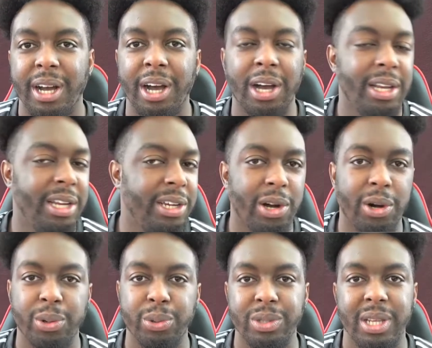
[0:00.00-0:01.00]
Early
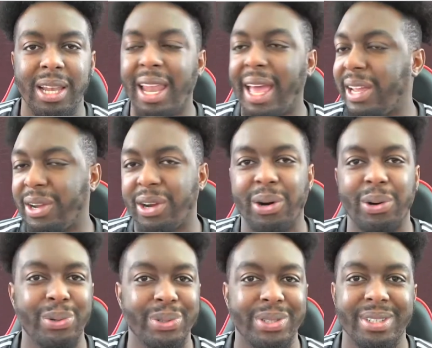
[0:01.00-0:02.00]
goals, late
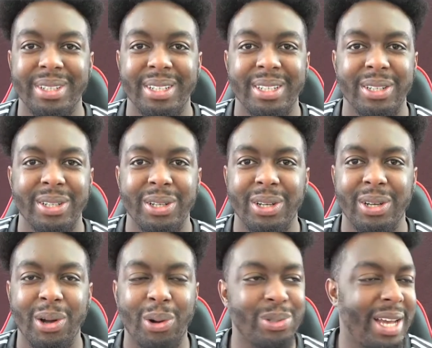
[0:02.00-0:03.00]
goals,
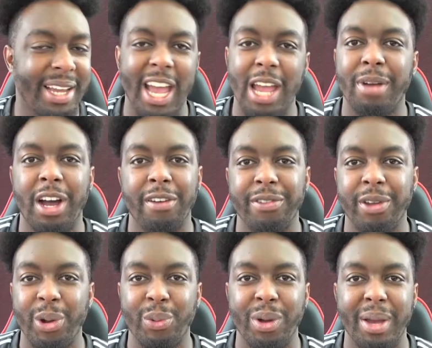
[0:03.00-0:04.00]
Goals that came out of
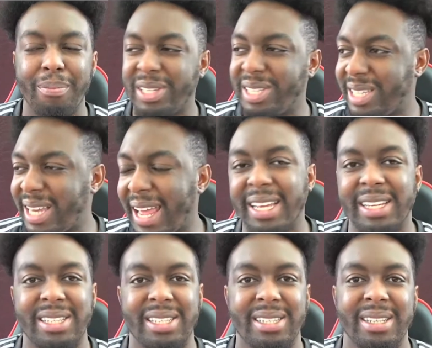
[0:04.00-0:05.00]
nowhere,
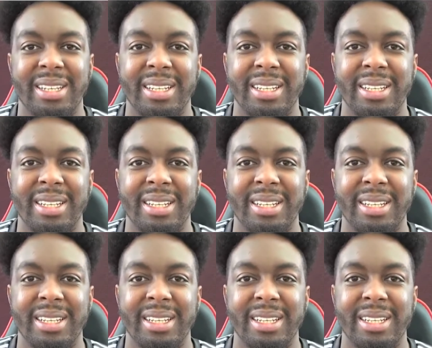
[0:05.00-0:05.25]
mistakes,